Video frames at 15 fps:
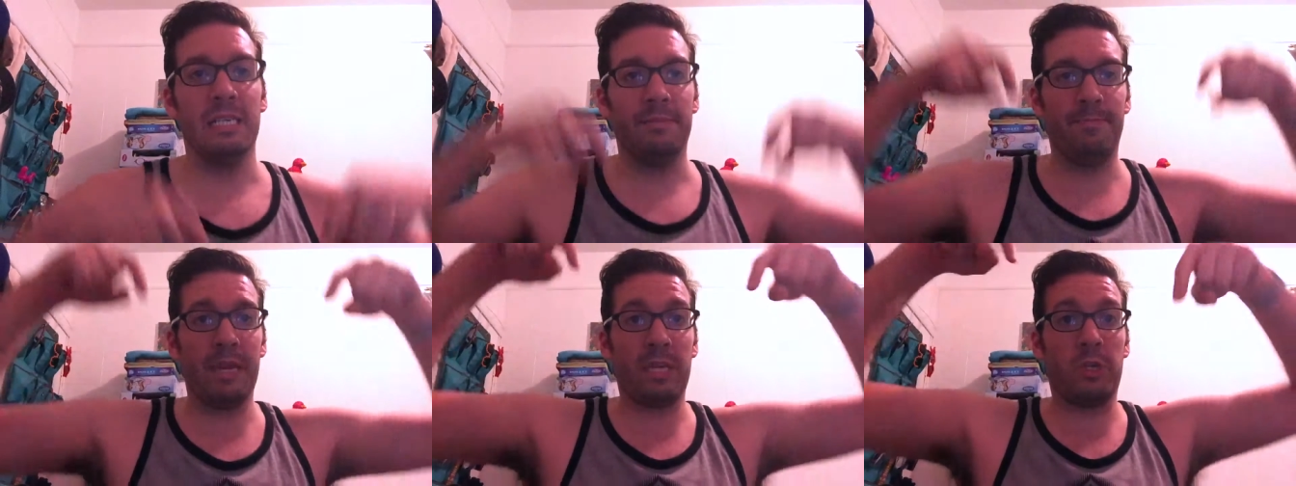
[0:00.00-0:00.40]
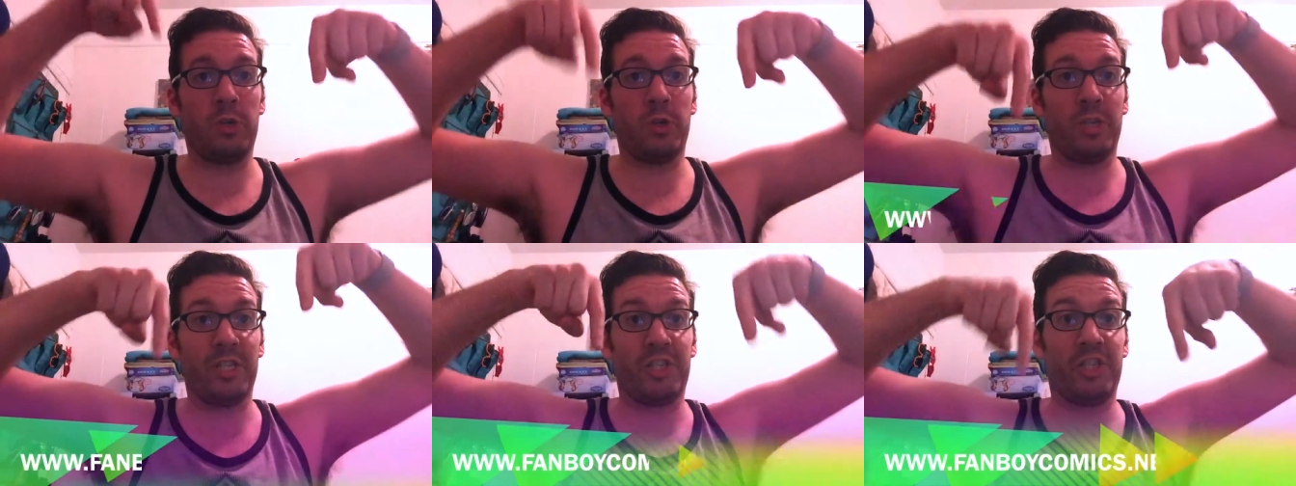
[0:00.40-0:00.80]
Make
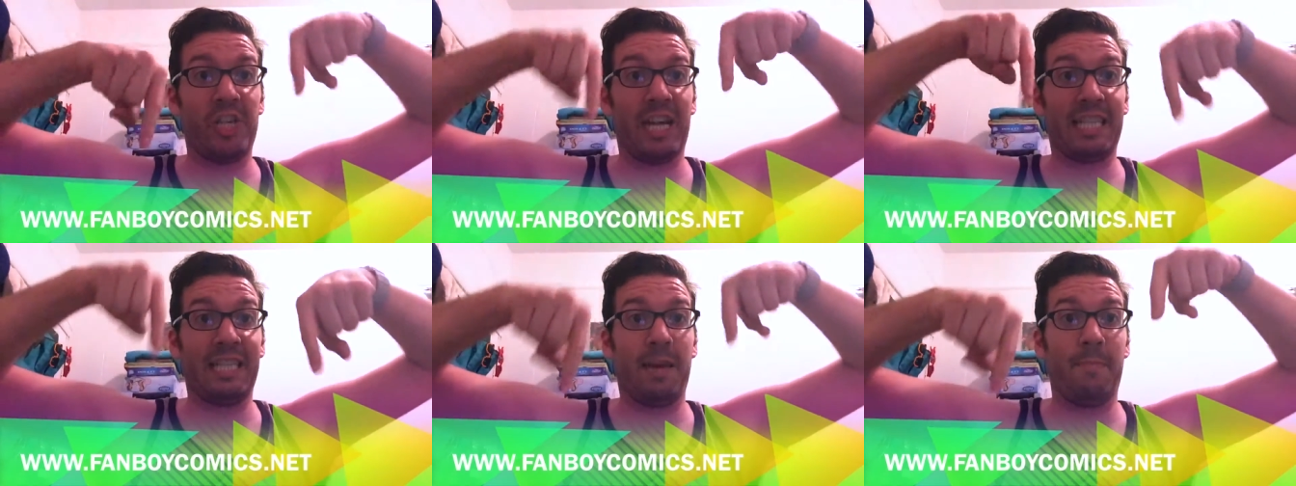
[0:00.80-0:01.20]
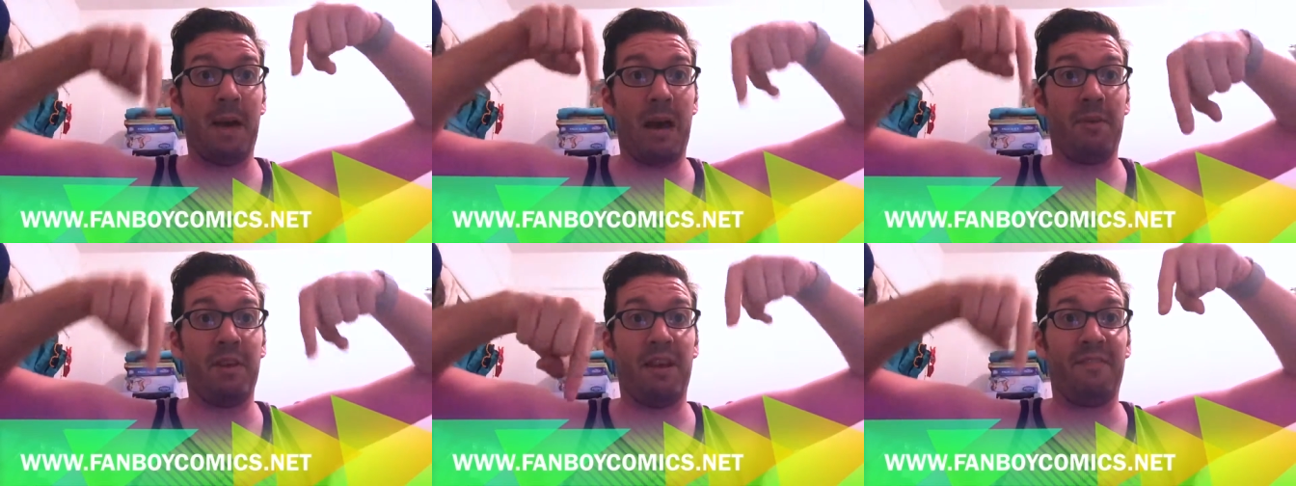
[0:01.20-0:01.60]
sure to check them
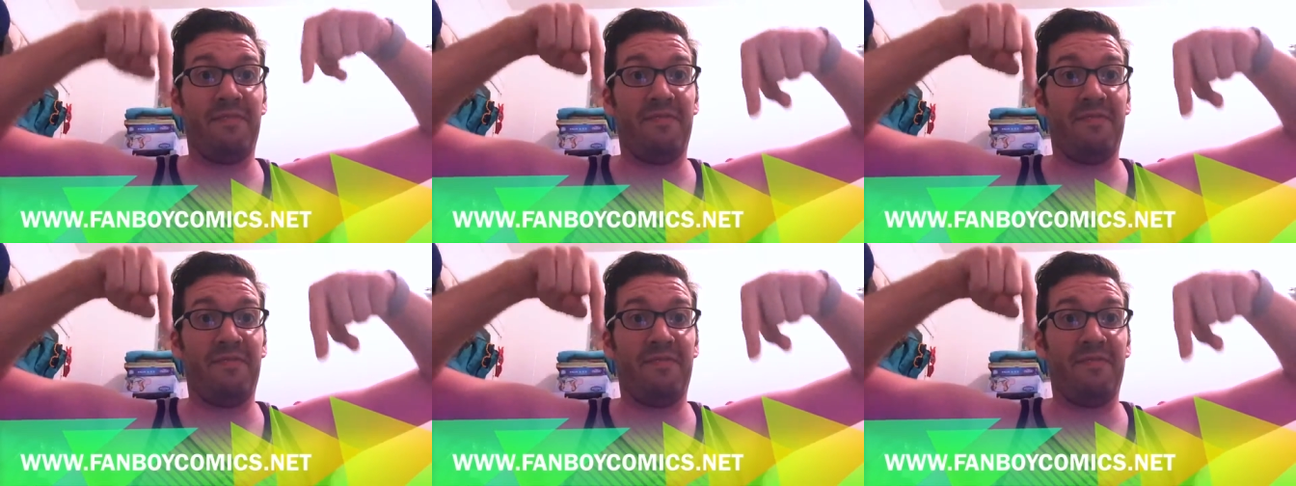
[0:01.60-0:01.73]
out at